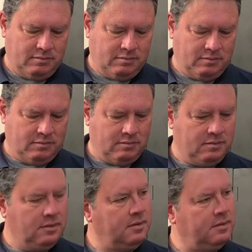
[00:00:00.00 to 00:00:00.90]

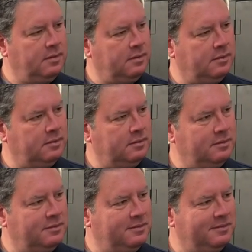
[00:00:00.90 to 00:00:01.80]

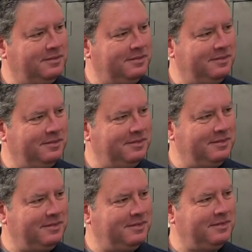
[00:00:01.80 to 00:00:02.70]

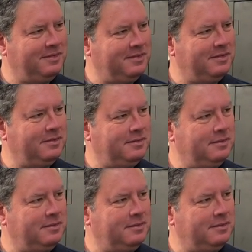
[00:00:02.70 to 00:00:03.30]
(not speaking)